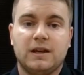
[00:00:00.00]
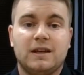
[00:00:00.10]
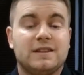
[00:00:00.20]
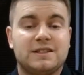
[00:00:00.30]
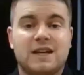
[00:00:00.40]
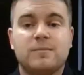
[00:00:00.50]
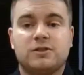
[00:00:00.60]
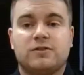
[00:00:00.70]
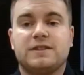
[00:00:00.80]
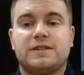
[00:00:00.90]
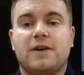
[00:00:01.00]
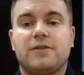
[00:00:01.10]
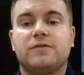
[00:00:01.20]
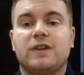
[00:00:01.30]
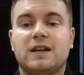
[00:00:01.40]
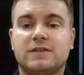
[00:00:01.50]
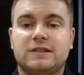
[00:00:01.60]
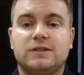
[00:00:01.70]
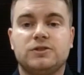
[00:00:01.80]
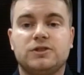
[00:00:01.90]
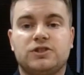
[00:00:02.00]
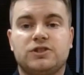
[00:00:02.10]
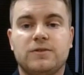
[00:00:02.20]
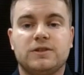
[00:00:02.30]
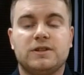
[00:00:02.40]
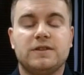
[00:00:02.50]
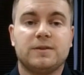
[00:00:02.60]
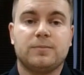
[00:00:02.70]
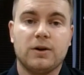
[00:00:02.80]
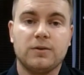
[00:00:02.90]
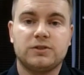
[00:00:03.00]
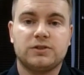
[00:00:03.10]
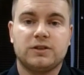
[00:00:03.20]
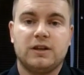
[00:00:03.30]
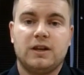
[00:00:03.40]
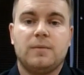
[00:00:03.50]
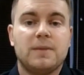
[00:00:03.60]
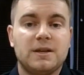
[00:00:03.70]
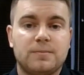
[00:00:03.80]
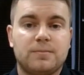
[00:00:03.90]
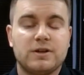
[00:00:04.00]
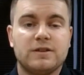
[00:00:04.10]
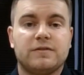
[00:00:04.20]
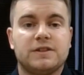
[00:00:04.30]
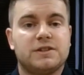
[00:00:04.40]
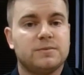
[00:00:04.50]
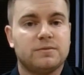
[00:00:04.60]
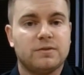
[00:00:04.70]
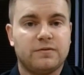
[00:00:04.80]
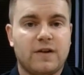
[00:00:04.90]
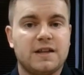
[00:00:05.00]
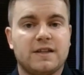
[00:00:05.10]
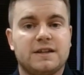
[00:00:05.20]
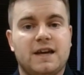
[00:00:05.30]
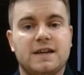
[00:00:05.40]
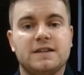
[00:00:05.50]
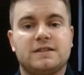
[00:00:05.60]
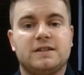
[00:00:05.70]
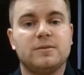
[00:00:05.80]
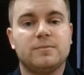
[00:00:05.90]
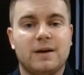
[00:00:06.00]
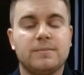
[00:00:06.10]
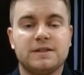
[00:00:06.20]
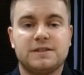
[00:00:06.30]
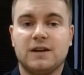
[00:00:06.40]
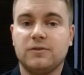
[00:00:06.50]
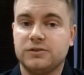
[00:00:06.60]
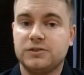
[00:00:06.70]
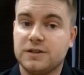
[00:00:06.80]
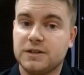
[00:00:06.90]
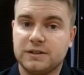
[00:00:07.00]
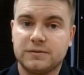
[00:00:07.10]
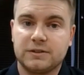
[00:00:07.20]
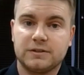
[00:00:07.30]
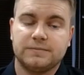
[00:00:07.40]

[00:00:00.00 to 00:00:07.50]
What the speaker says: This demonstrates how the flavour solutions chosen in this approach meet the brief in terms of refining that taste in plant-based dairy alternatives.